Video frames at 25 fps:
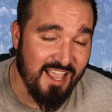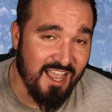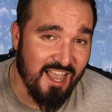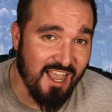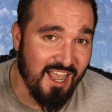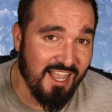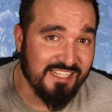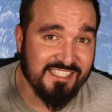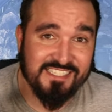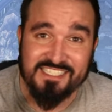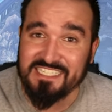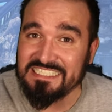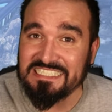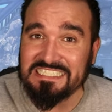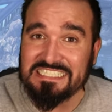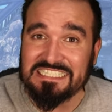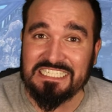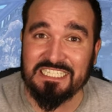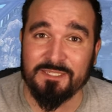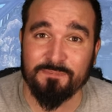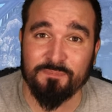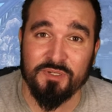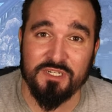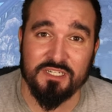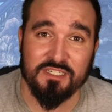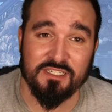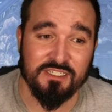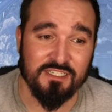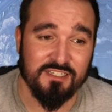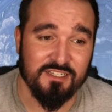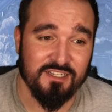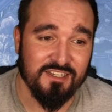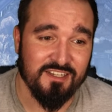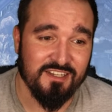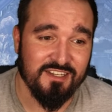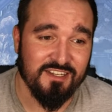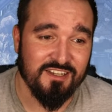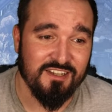it's gonna happen.
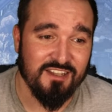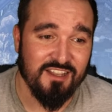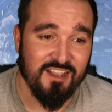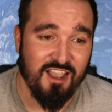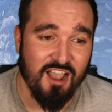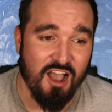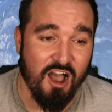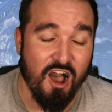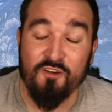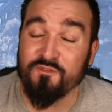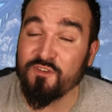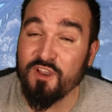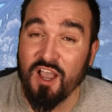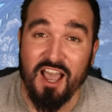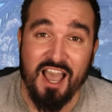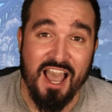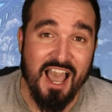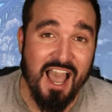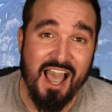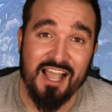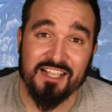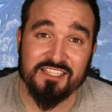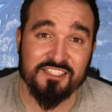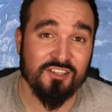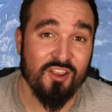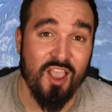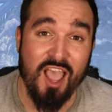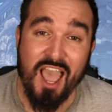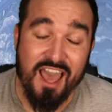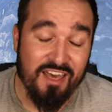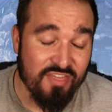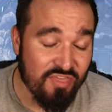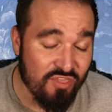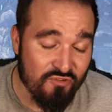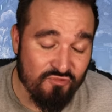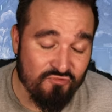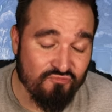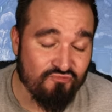I've got hats
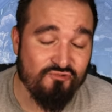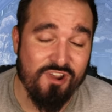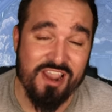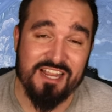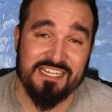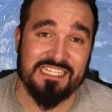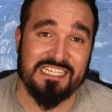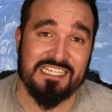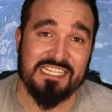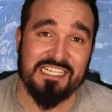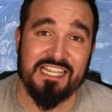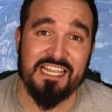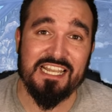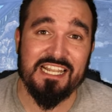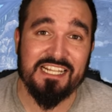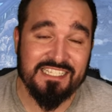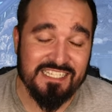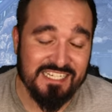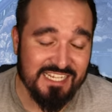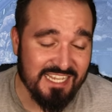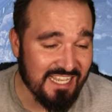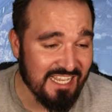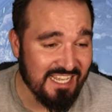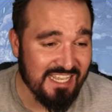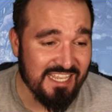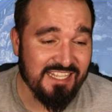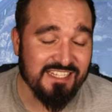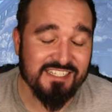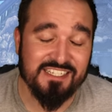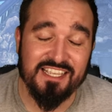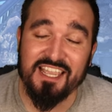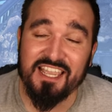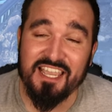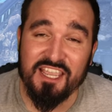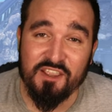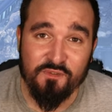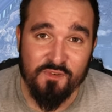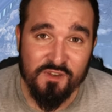at the ready to eat
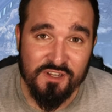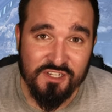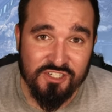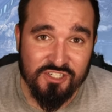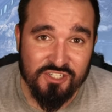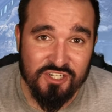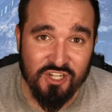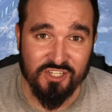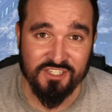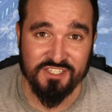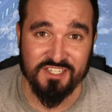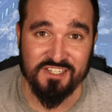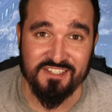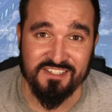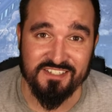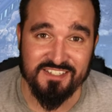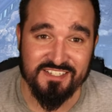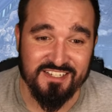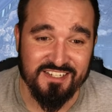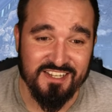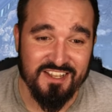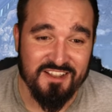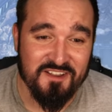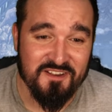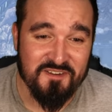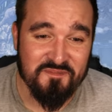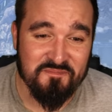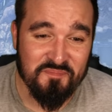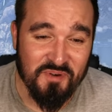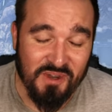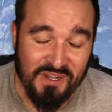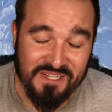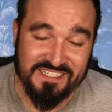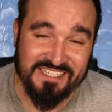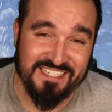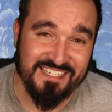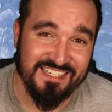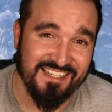if it doesn't,
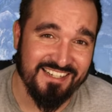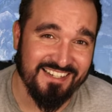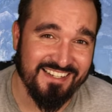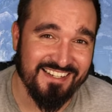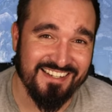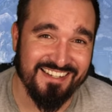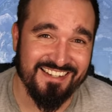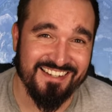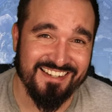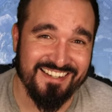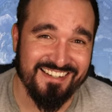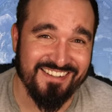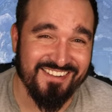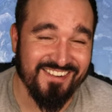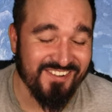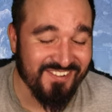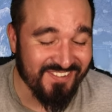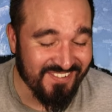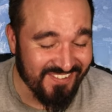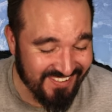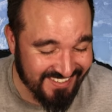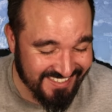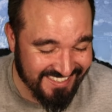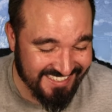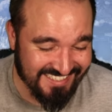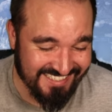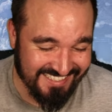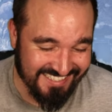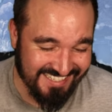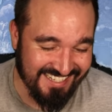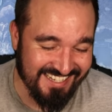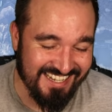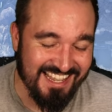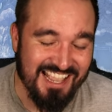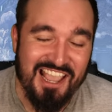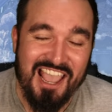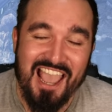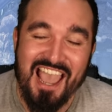but let's
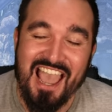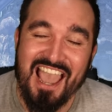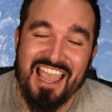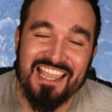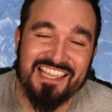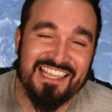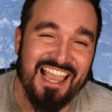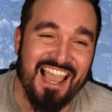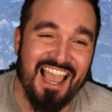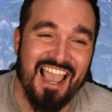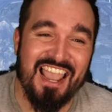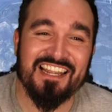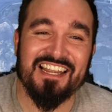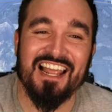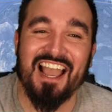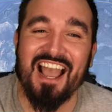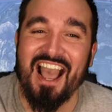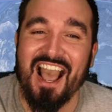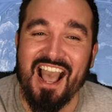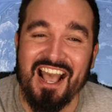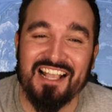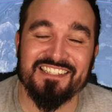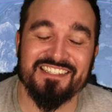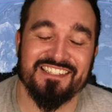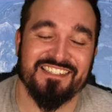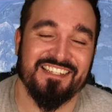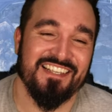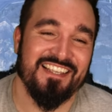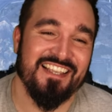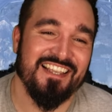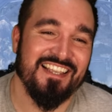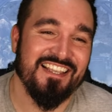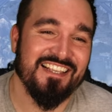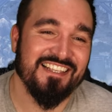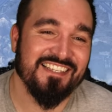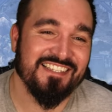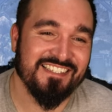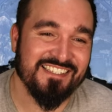see. Again, as
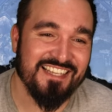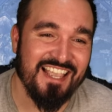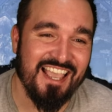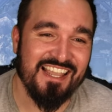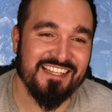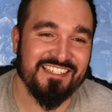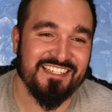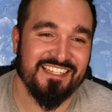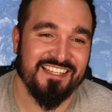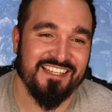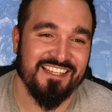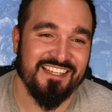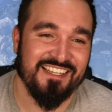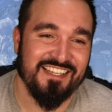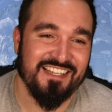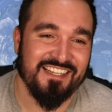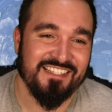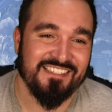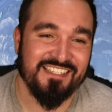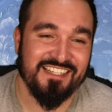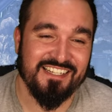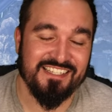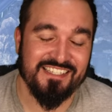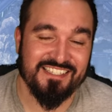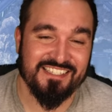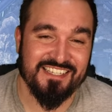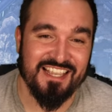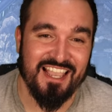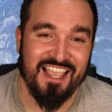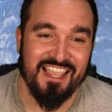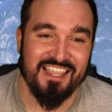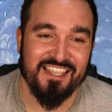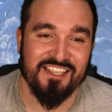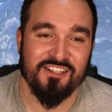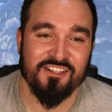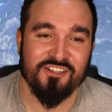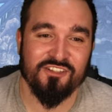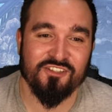Zed did
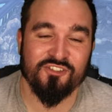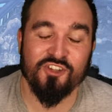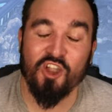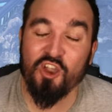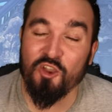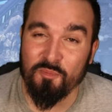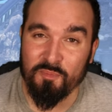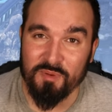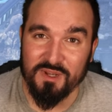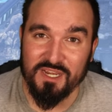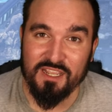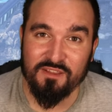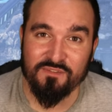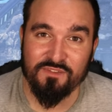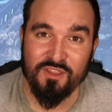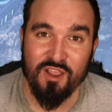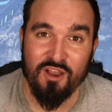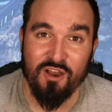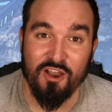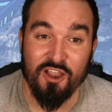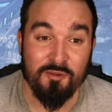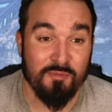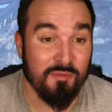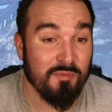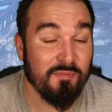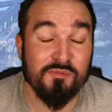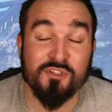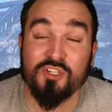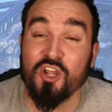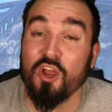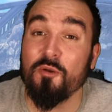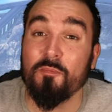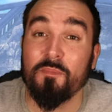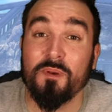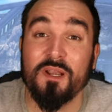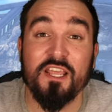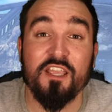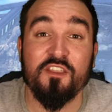say, Don't believe the hype.
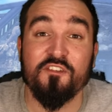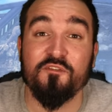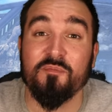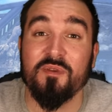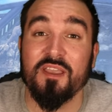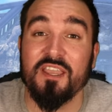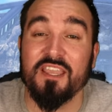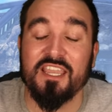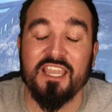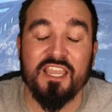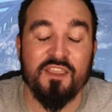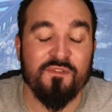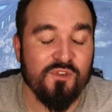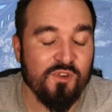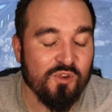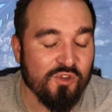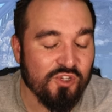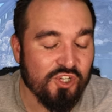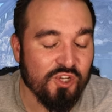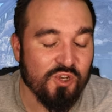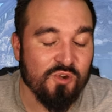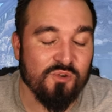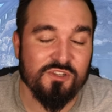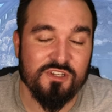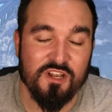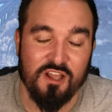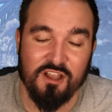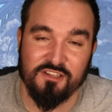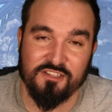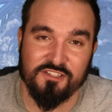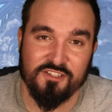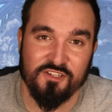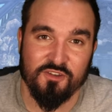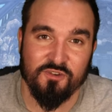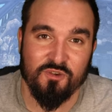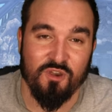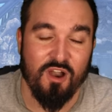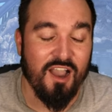Don't believe me if you choose not
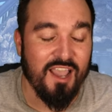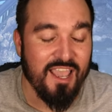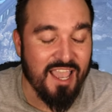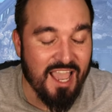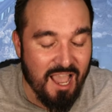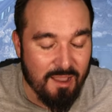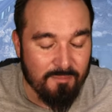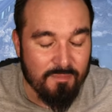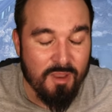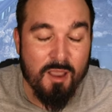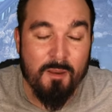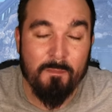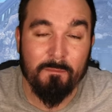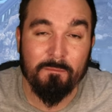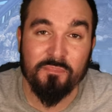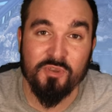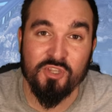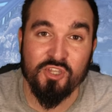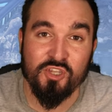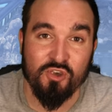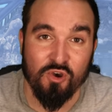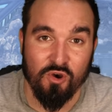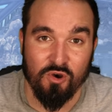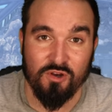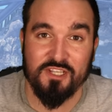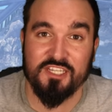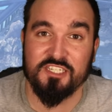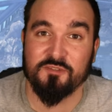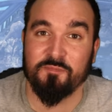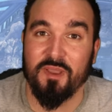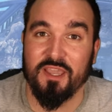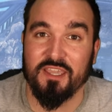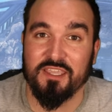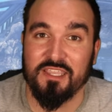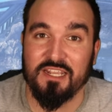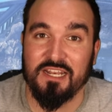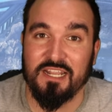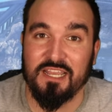to. I am purely
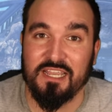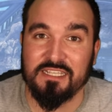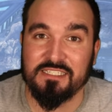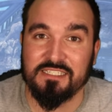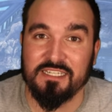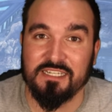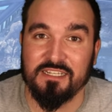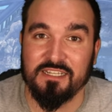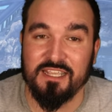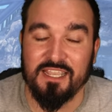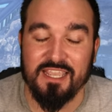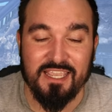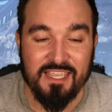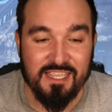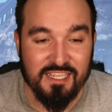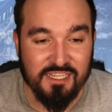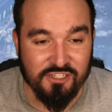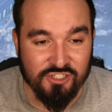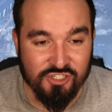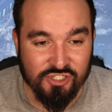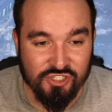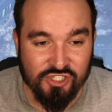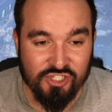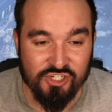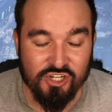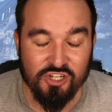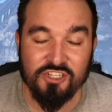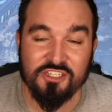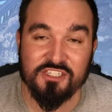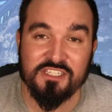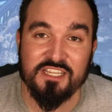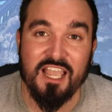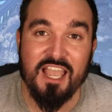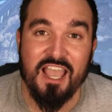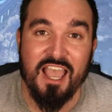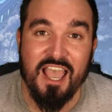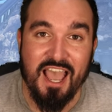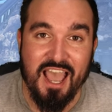speculating. It is
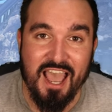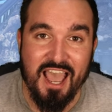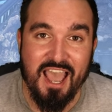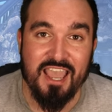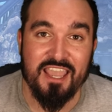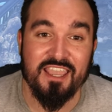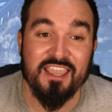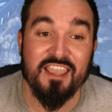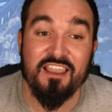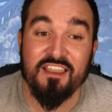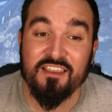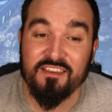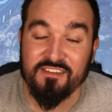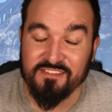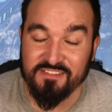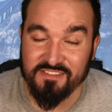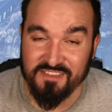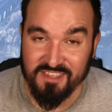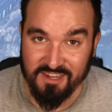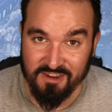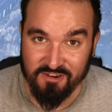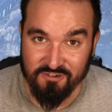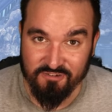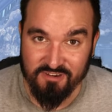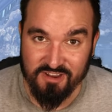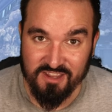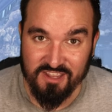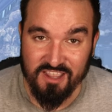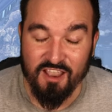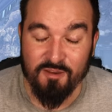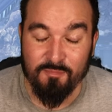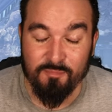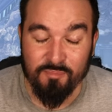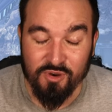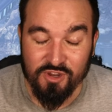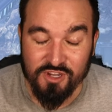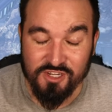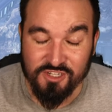just a theory.
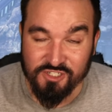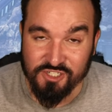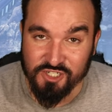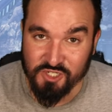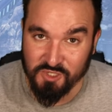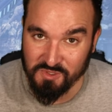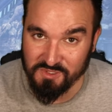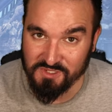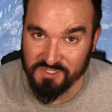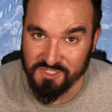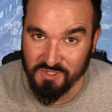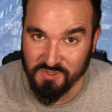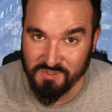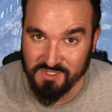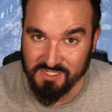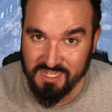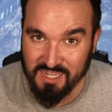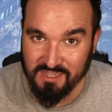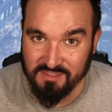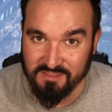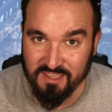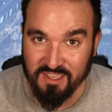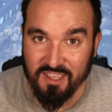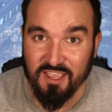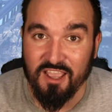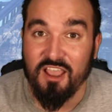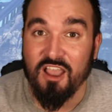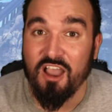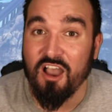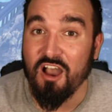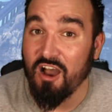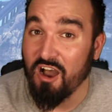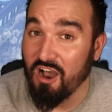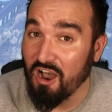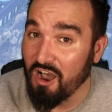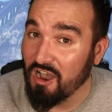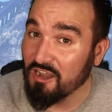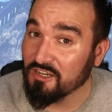I'm putting two and two together.
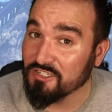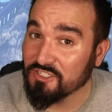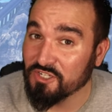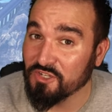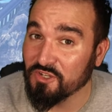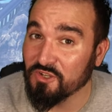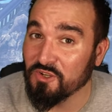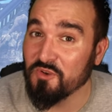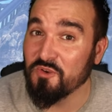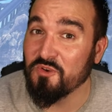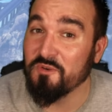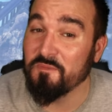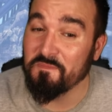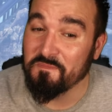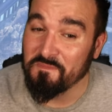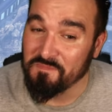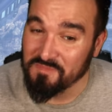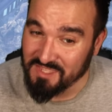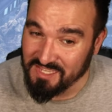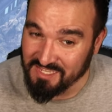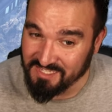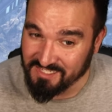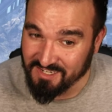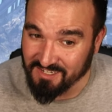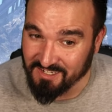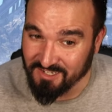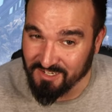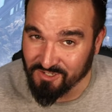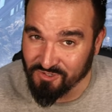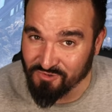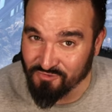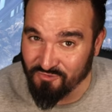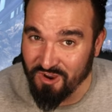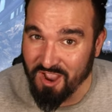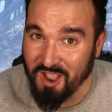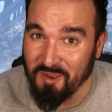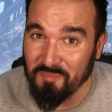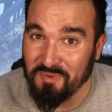ARK two is going to
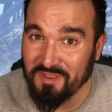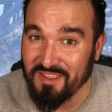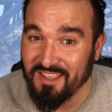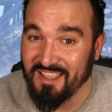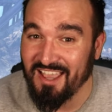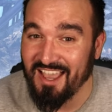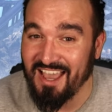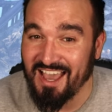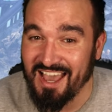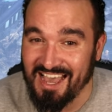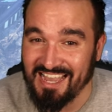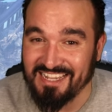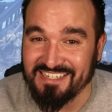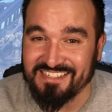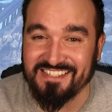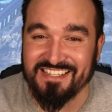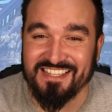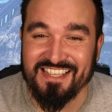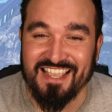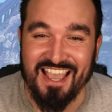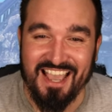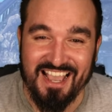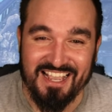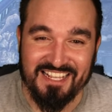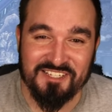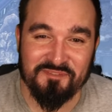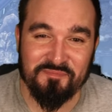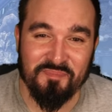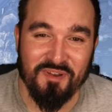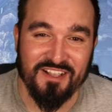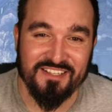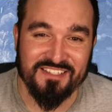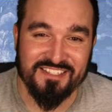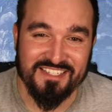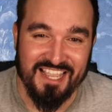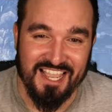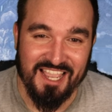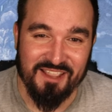drop at the
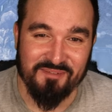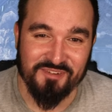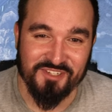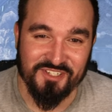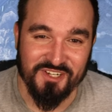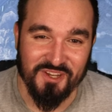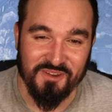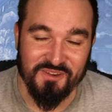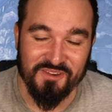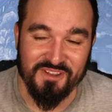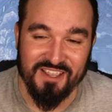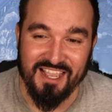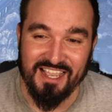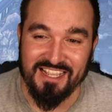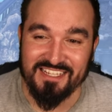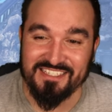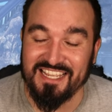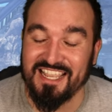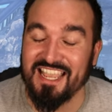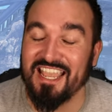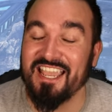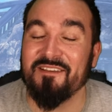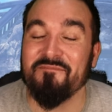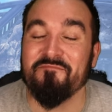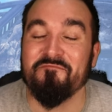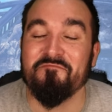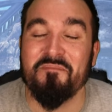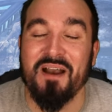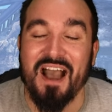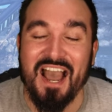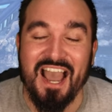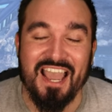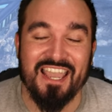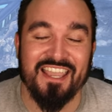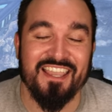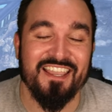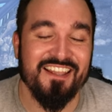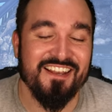Xbox Game Showcase. It
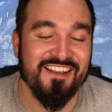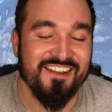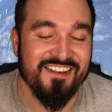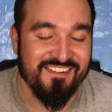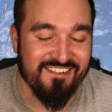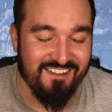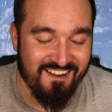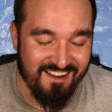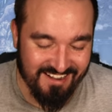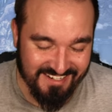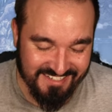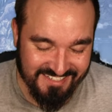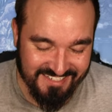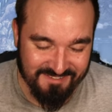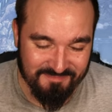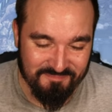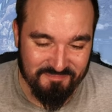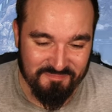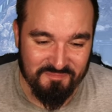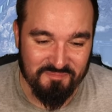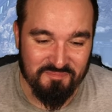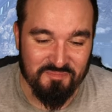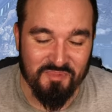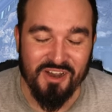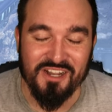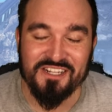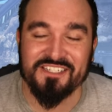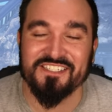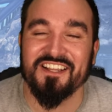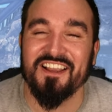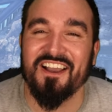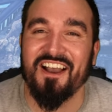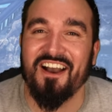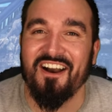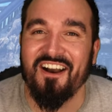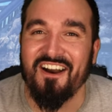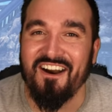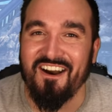may not, but
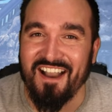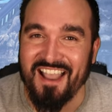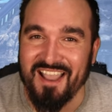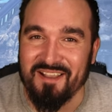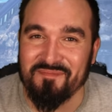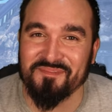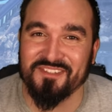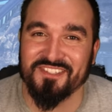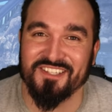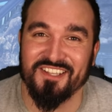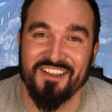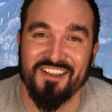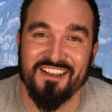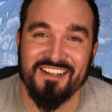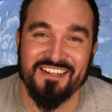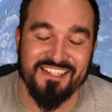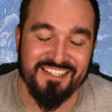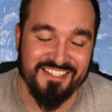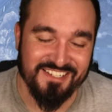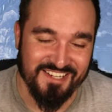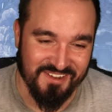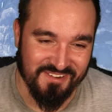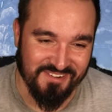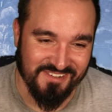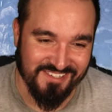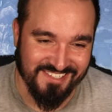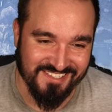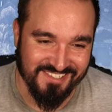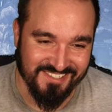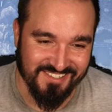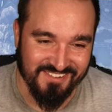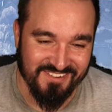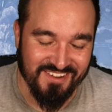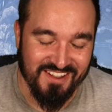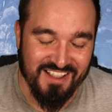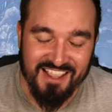I am certain it's going to.